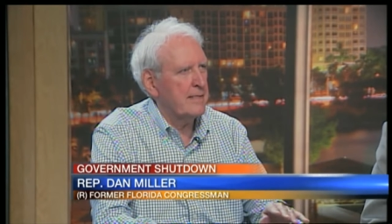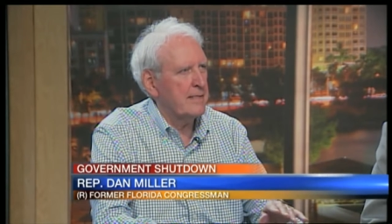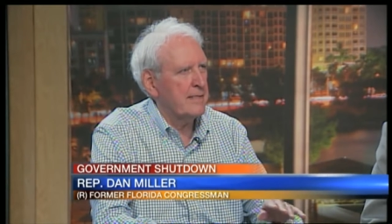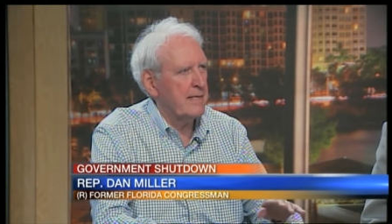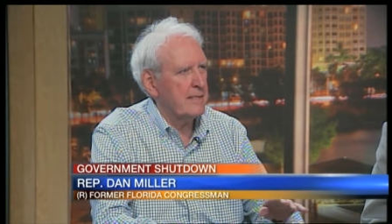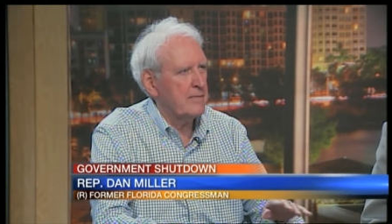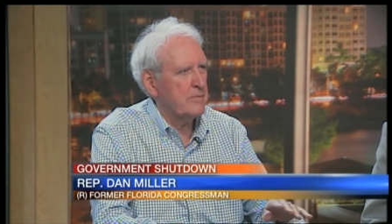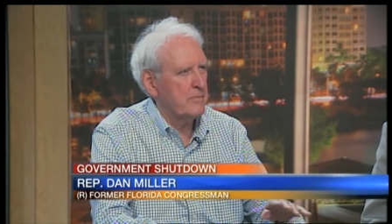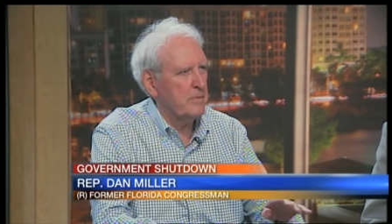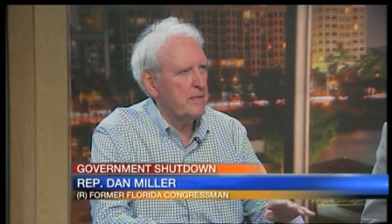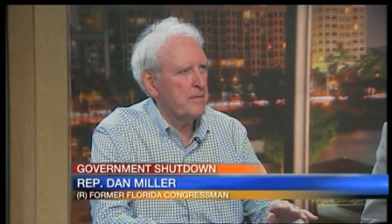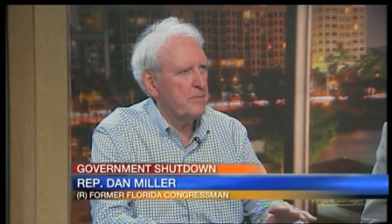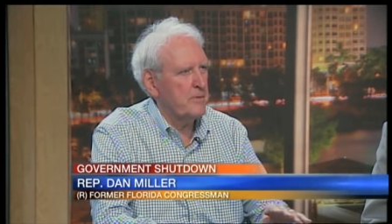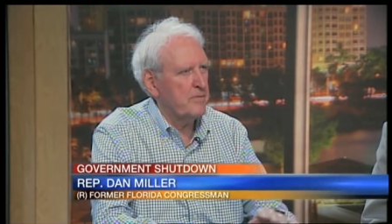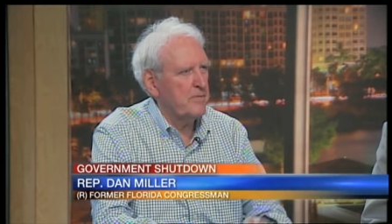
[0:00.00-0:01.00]
and that's
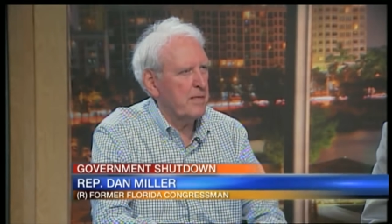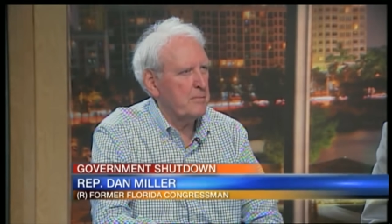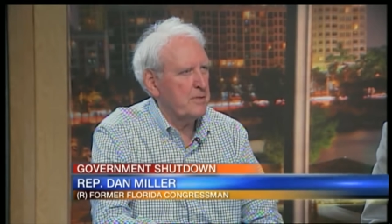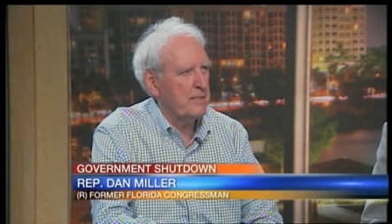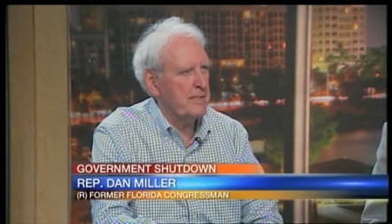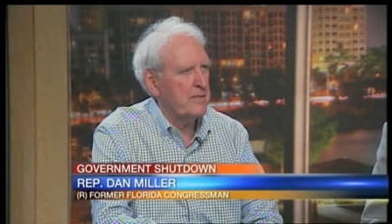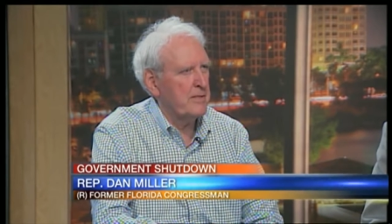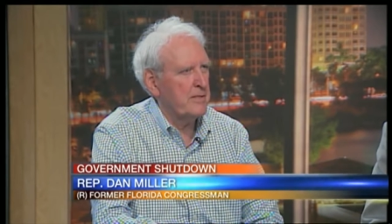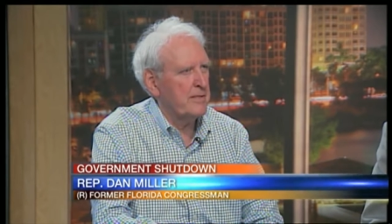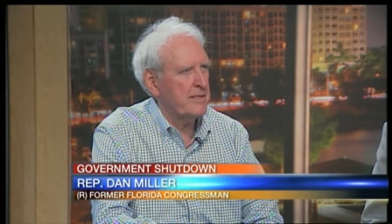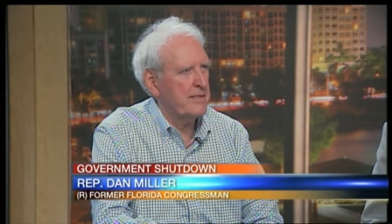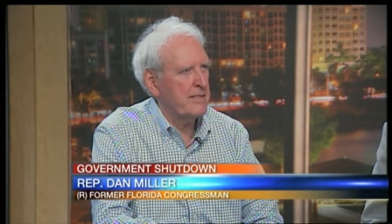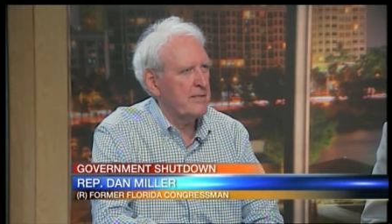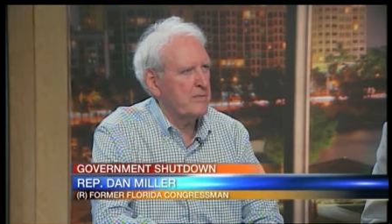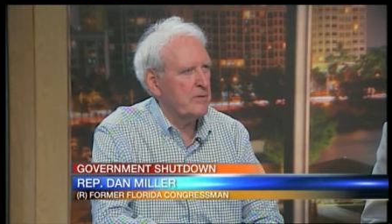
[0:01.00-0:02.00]
when the most famous intern
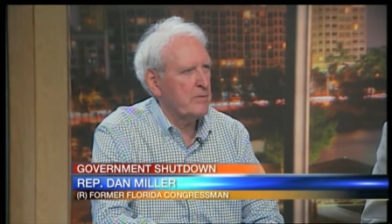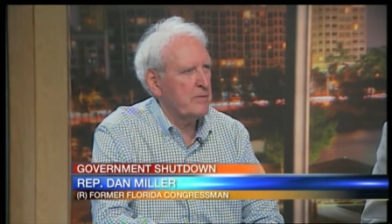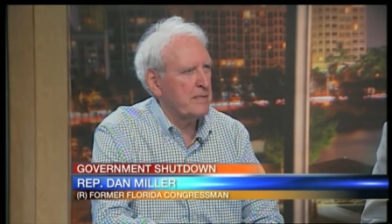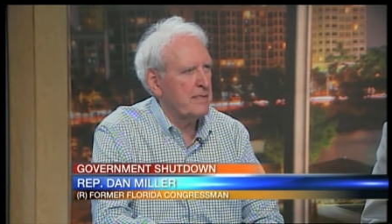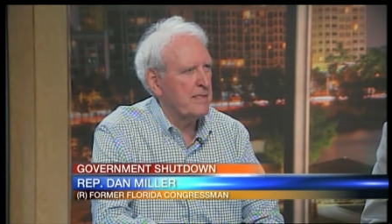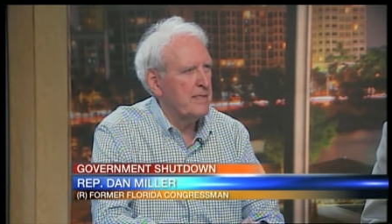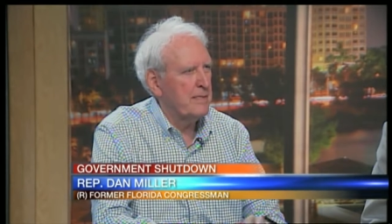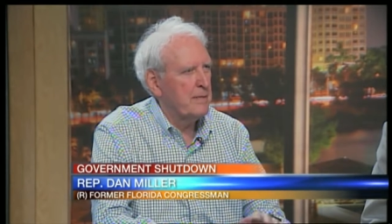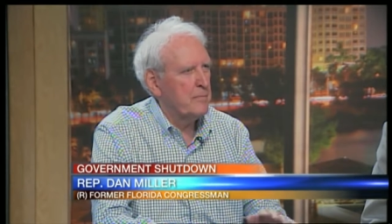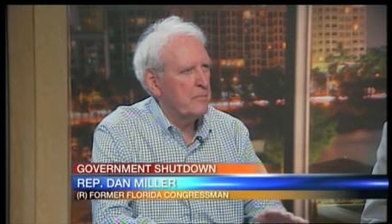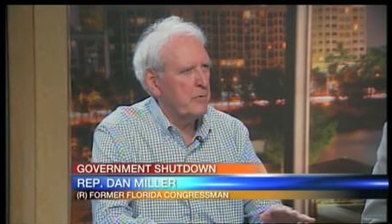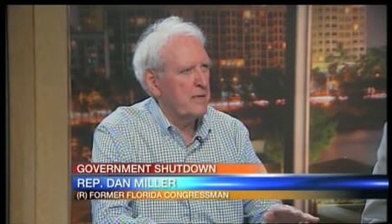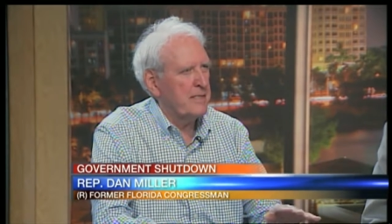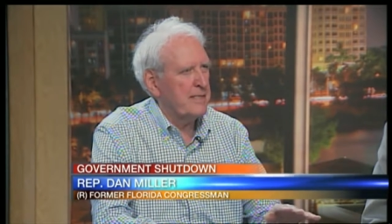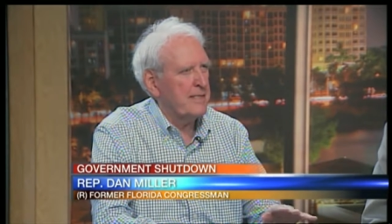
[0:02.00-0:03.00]
in history was
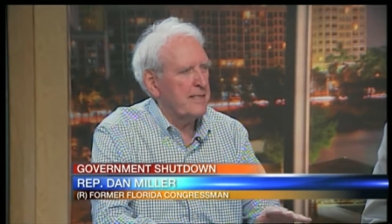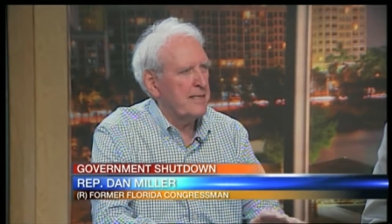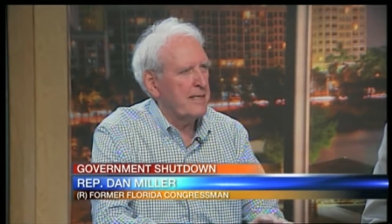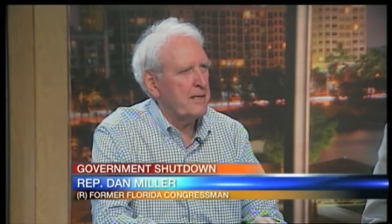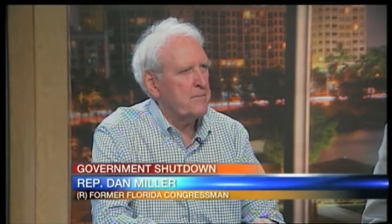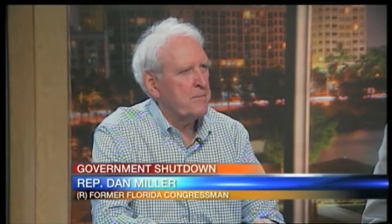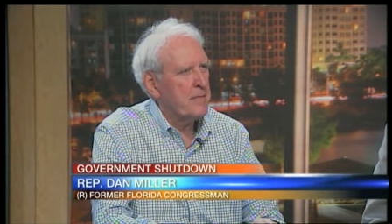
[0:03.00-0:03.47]
present there.